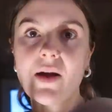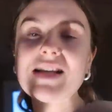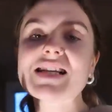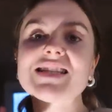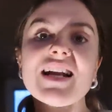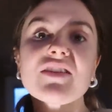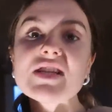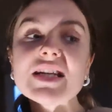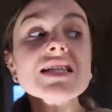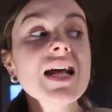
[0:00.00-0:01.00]
Now, as I said, I've
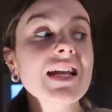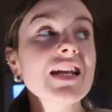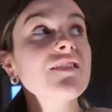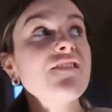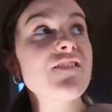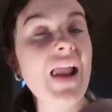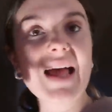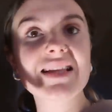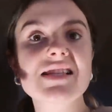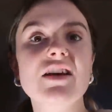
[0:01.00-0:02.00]
seen it done in
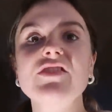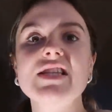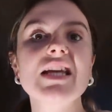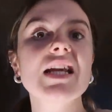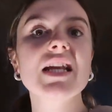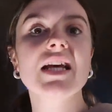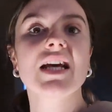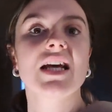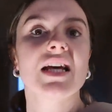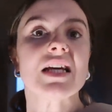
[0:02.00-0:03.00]
flats, I've seen it
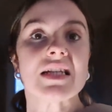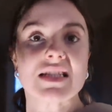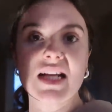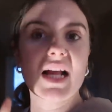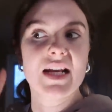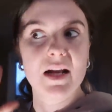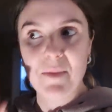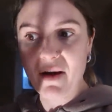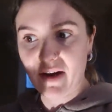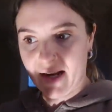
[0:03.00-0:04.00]
done in
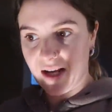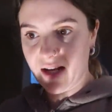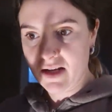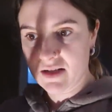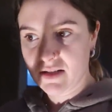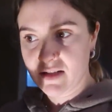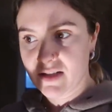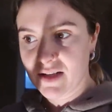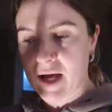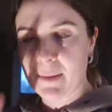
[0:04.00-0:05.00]
America,
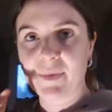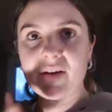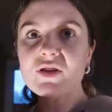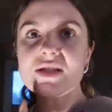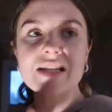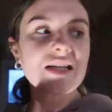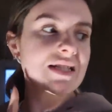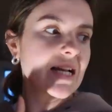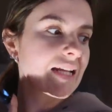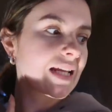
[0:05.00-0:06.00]
but I've not seen
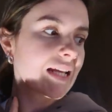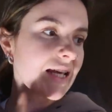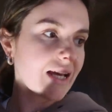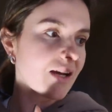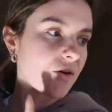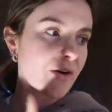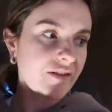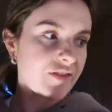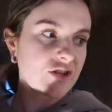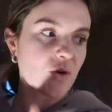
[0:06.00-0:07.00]
it done here or in
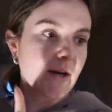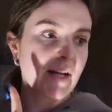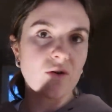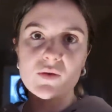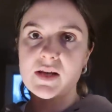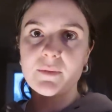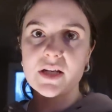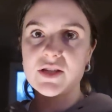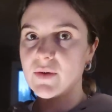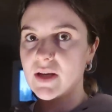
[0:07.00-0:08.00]
a Victorian or
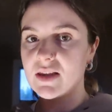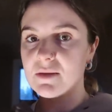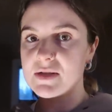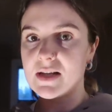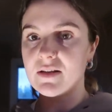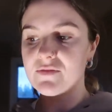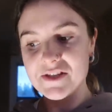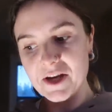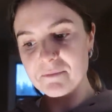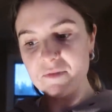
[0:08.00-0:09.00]
somebody doing it themselves.
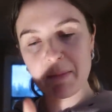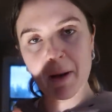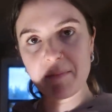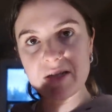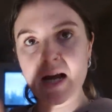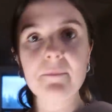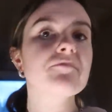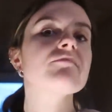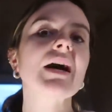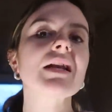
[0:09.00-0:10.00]
So it might be
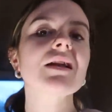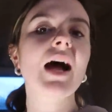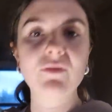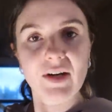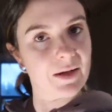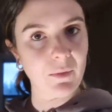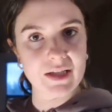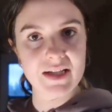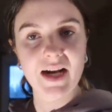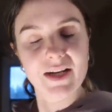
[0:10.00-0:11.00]
dumb, but I really want it.